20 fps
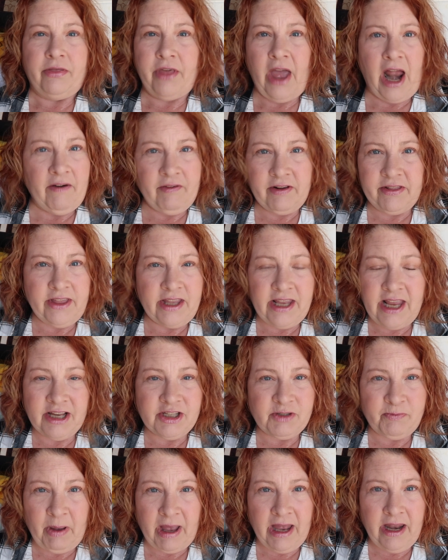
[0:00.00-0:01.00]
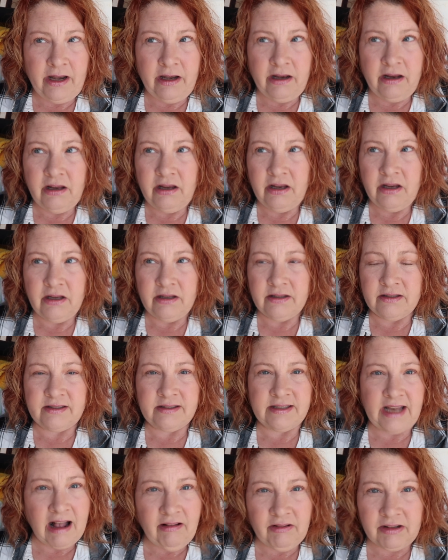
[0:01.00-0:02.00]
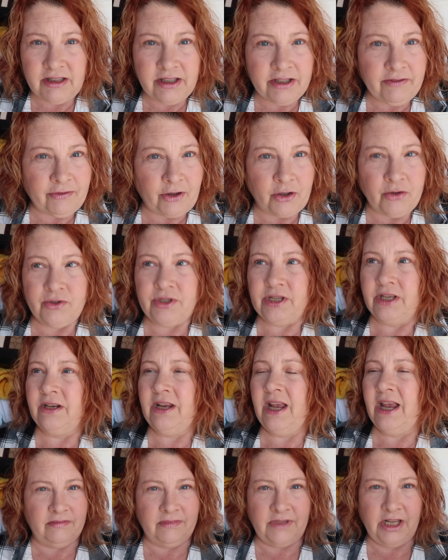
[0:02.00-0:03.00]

Everything has been solidly frozen,